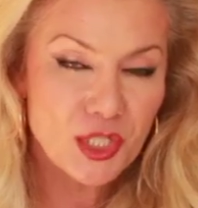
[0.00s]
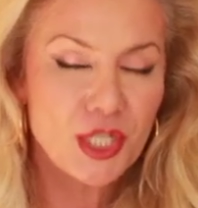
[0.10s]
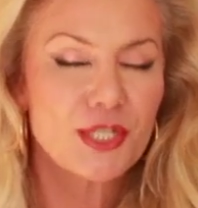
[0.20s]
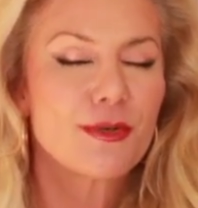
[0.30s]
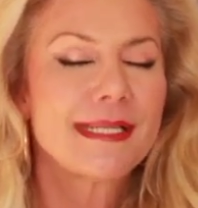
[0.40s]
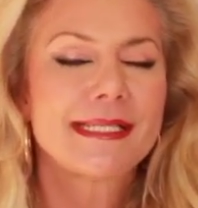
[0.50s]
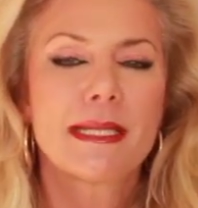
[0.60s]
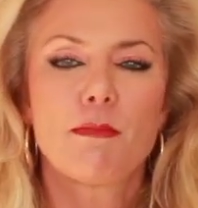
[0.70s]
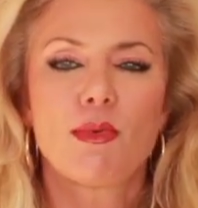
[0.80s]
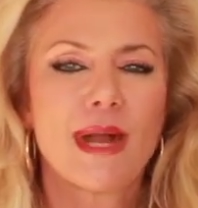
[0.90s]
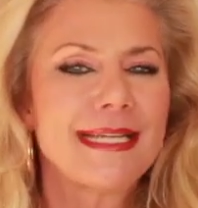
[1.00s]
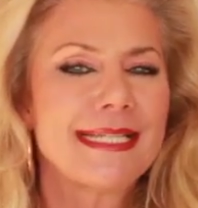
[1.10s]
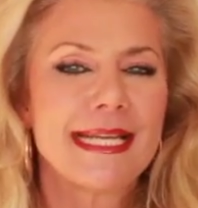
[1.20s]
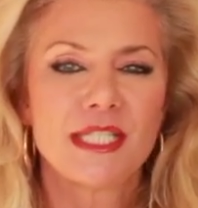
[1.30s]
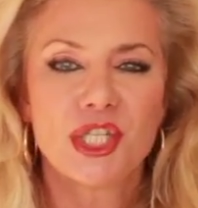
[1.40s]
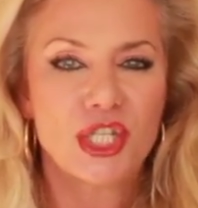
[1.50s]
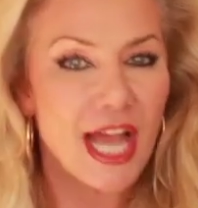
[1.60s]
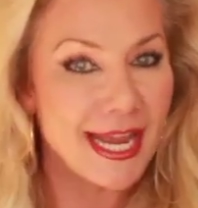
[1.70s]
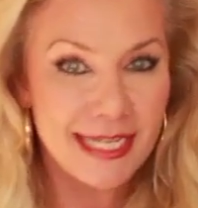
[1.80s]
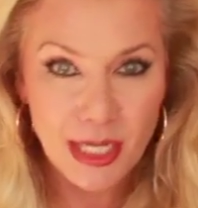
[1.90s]
Chitra is the bright and
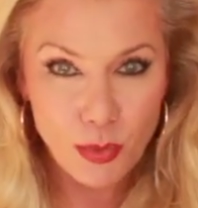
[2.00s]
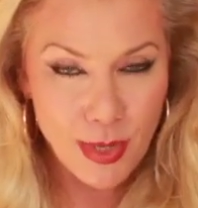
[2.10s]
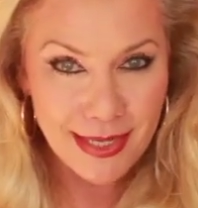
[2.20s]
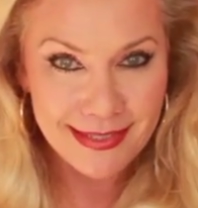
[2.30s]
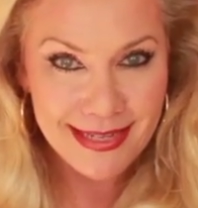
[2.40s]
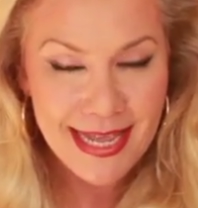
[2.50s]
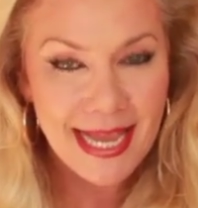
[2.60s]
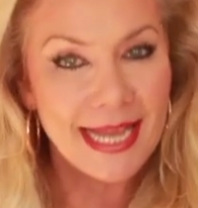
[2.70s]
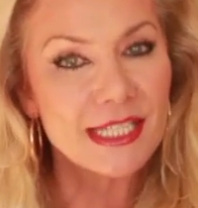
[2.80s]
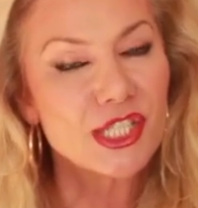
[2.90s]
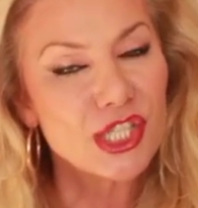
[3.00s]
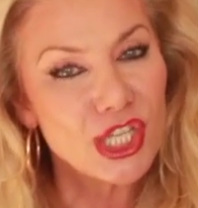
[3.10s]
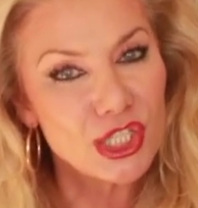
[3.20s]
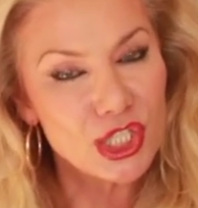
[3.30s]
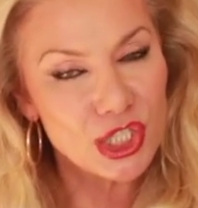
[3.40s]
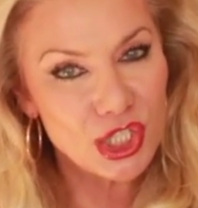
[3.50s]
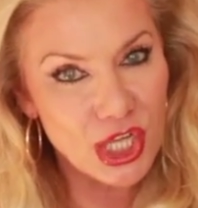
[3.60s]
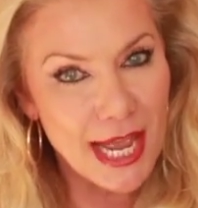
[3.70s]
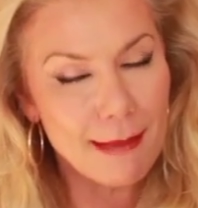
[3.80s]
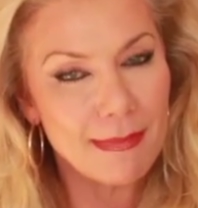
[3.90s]
shining one. It's the
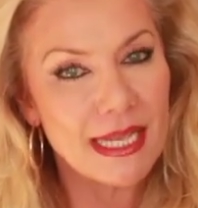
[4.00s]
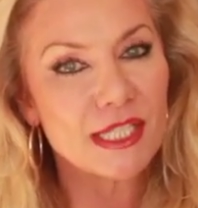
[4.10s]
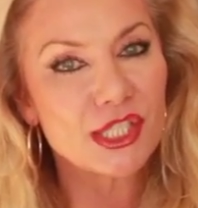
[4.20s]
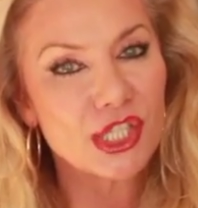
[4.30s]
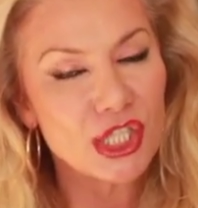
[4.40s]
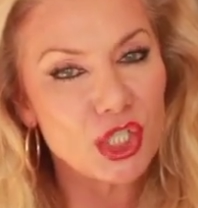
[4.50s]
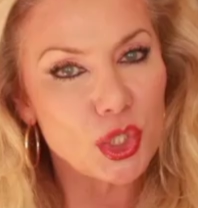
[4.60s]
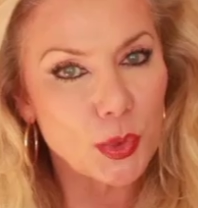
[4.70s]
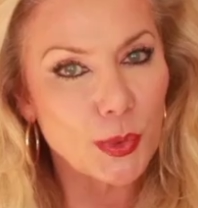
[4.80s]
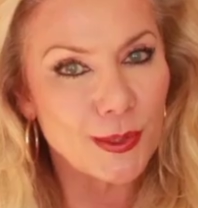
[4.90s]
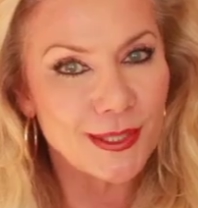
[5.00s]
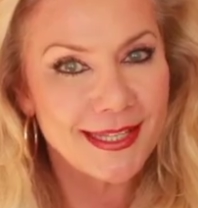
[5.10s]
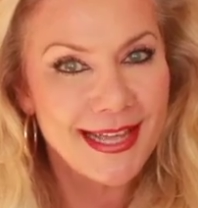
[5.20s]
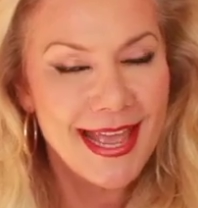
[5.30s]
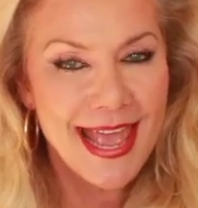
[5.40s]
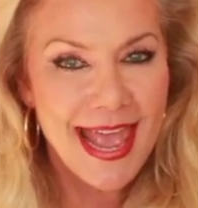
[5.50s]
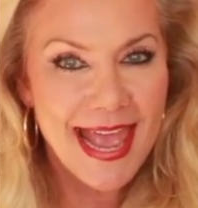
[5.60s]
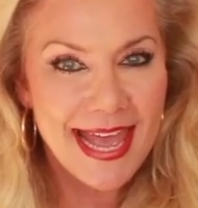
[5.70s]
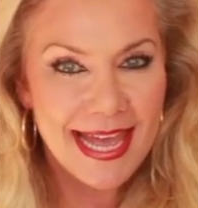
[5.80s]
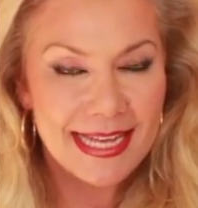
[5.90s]
gem, it's the jewel.
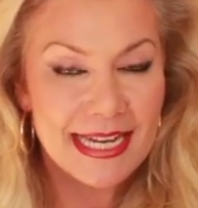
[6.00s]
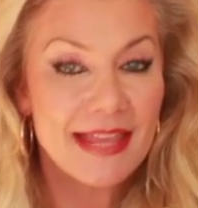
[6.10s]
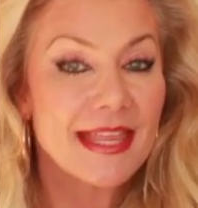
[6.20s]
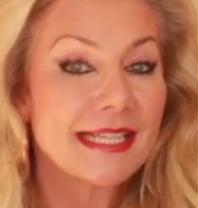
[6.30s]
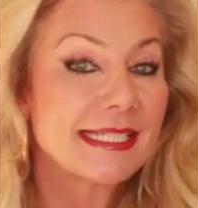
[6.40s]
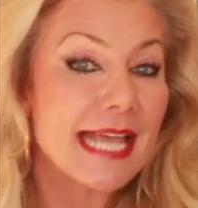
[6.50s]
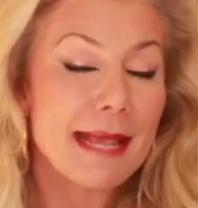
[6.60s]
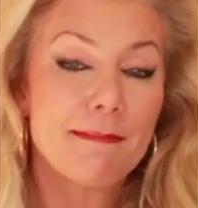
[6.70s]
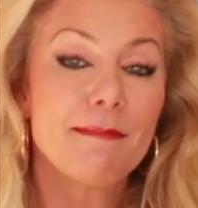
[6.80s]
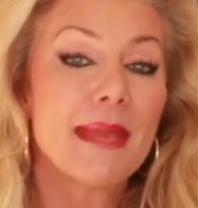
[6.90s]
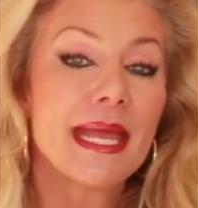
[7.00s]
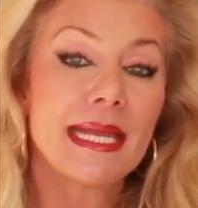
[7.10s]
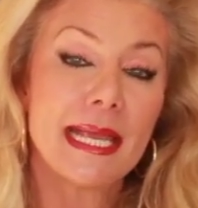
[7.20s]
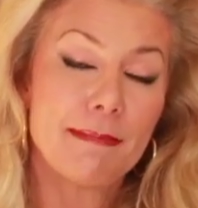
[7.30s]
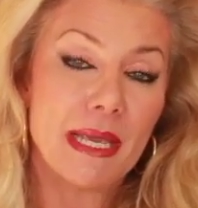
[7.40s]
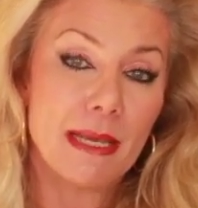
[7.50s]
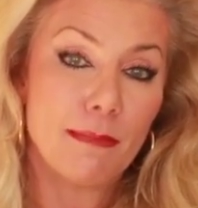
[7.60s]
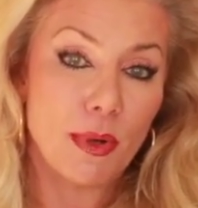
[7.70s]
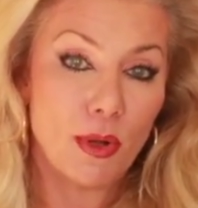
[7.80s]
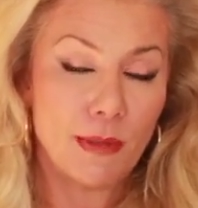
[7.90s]
And they say many
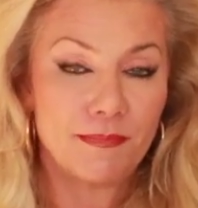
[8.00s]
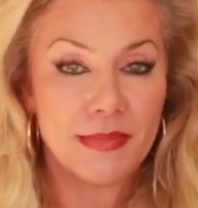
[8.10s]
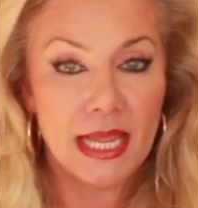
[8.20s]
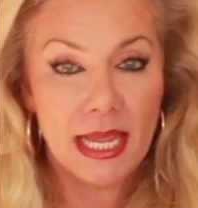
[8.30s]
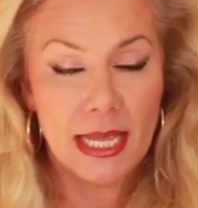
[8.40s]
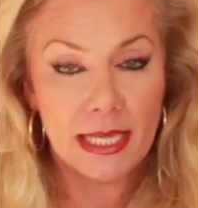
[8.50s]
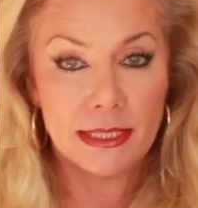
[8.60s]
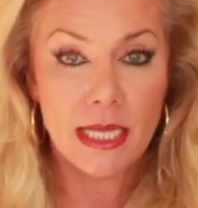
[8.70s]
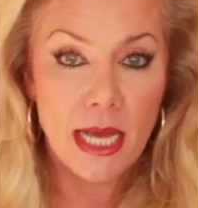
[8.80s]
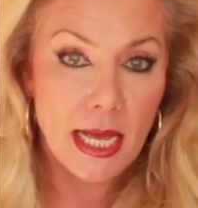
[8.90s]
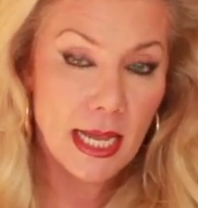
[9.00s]
people in